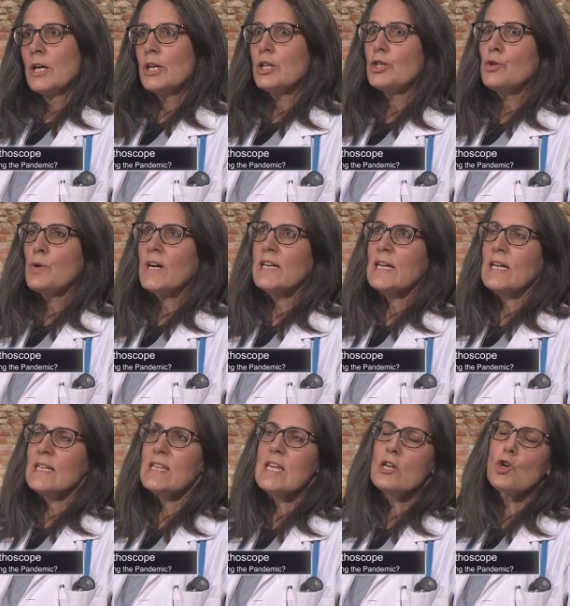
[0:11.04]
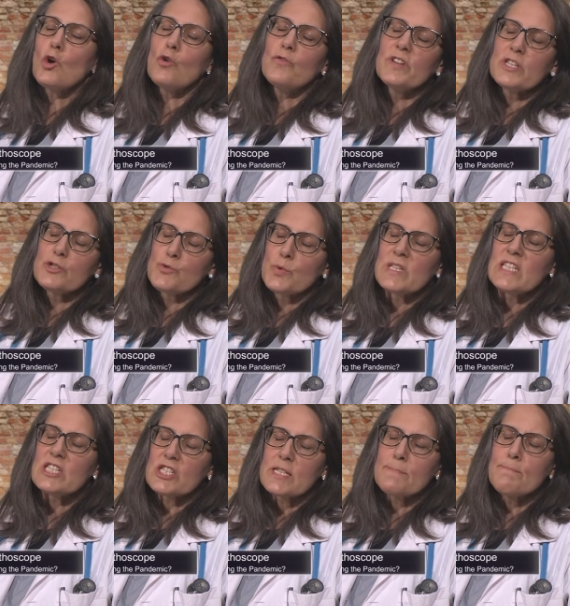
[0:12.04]
You know, I, I think COVID has
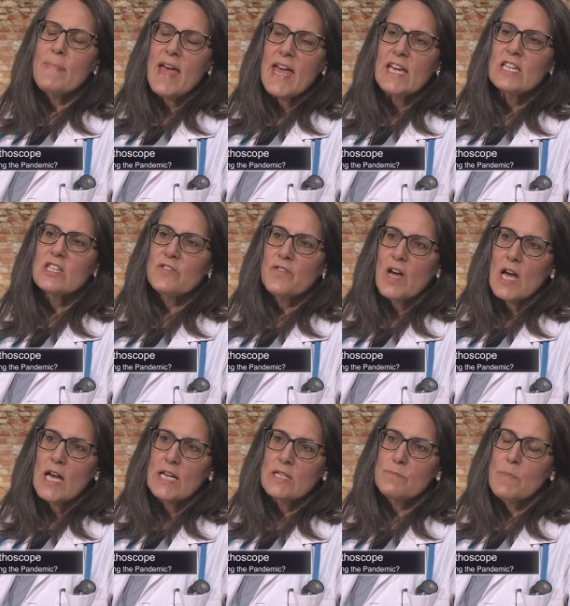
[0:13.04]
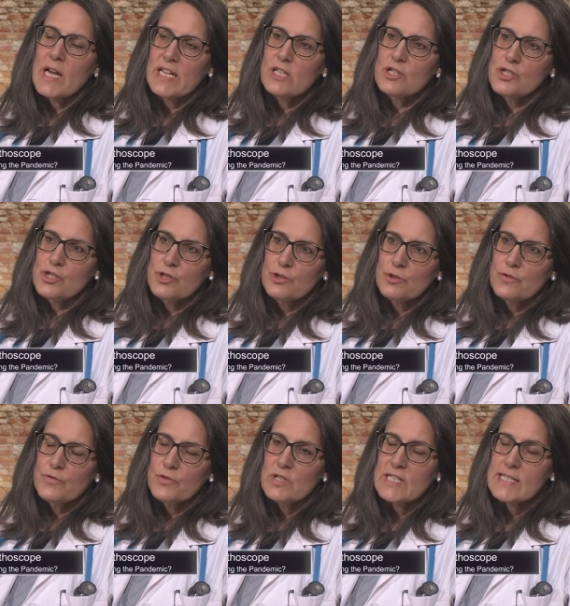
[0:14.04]
really just magnified my
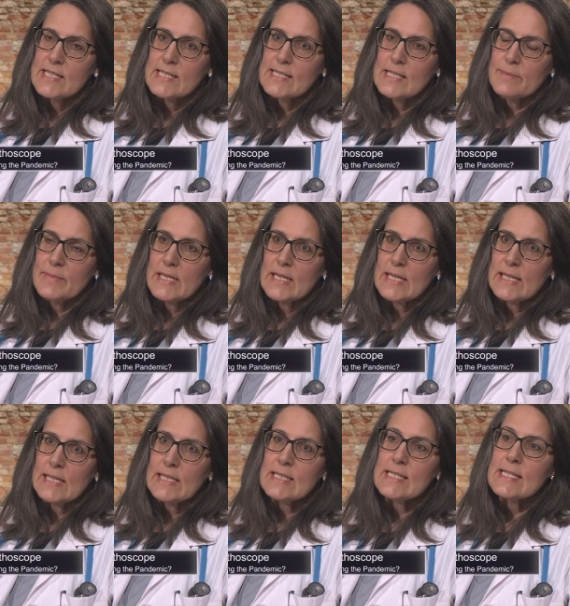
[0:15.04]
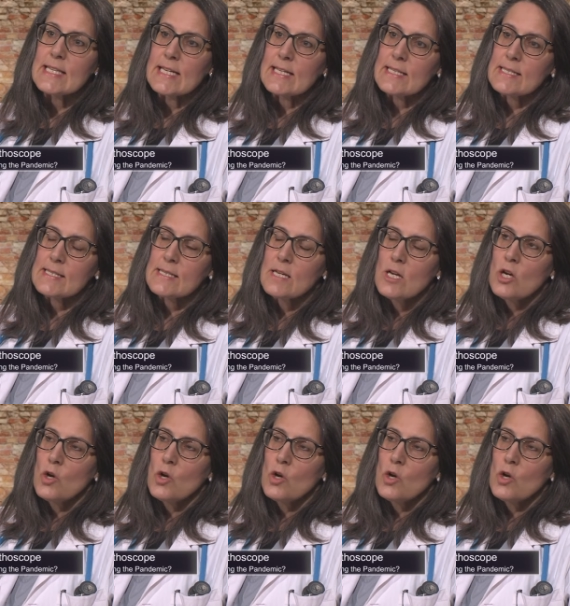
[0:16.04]
concern for the system, and, and it's this.